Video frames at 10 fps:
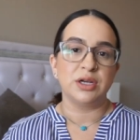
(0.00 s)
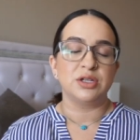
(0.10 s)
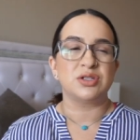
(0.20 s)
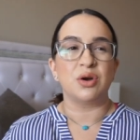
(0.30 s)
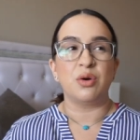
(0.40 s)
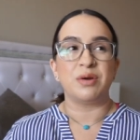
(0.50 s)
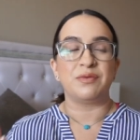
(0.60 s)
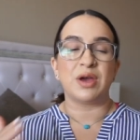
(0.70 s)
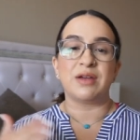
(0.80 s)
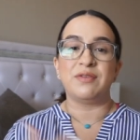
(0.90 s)
So if
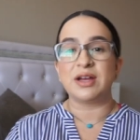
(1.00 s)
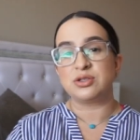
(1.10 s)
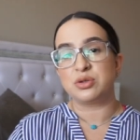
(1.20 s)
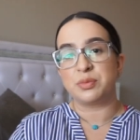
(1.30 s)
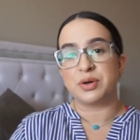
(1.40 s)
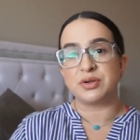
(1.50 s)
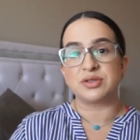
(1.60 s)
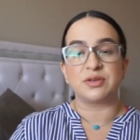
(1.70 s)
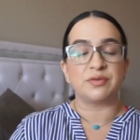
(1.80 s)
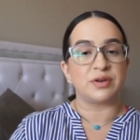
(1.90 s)
you had vaginal
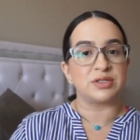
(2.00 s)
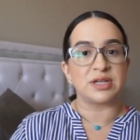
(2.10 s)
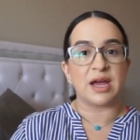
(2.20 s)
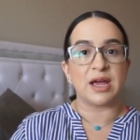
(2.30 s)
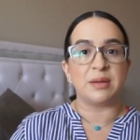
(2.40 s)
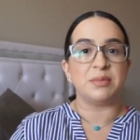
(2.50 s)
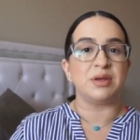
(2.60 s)
births the first time,